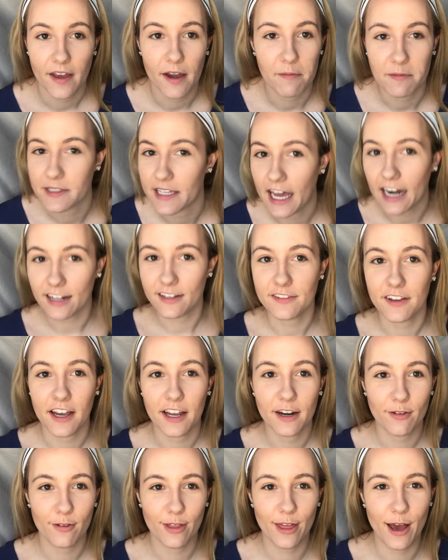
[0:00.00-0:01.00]
I'm
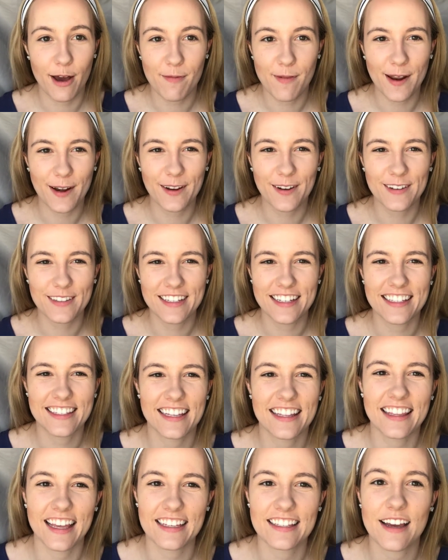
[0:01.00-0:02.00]
satisfied with how my nose is,
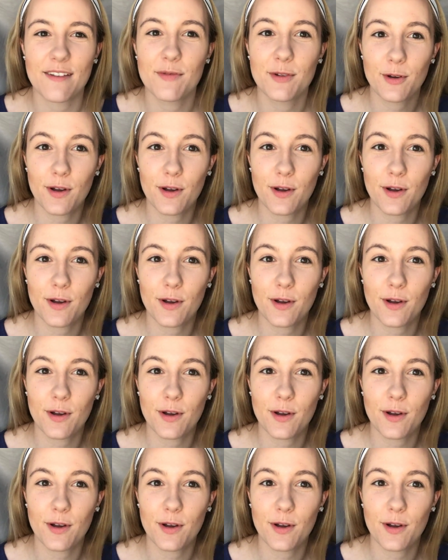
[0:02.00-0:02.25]
unless I'm